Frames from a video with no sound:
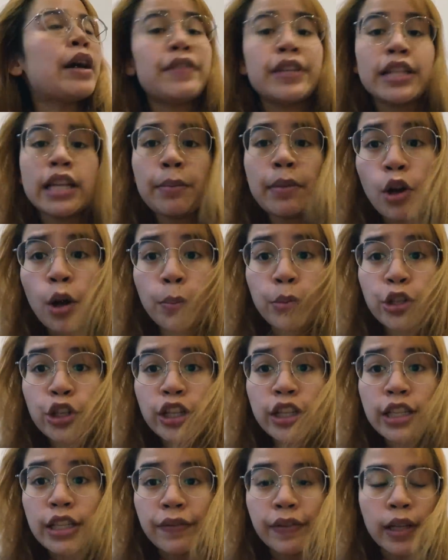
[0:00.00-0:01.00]
have some
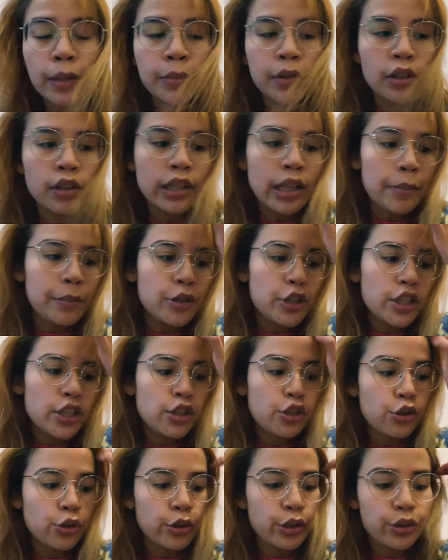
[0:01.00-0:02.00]
options available. Let me
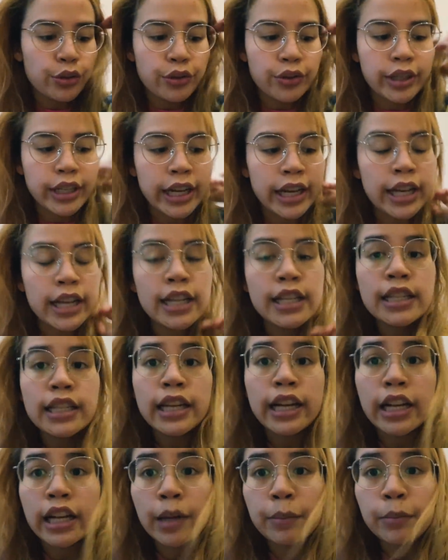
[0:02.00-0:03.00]
just show it to you guys
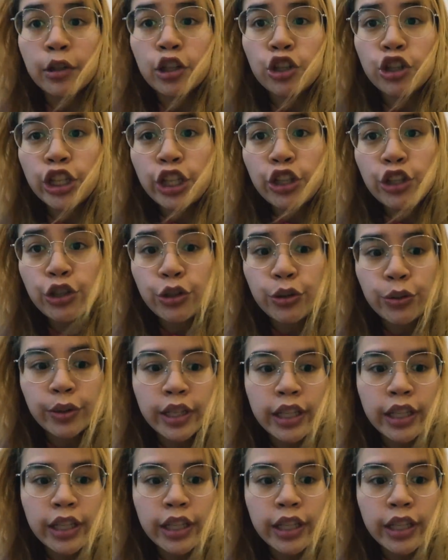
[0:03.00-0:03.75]
and I'm gonna change into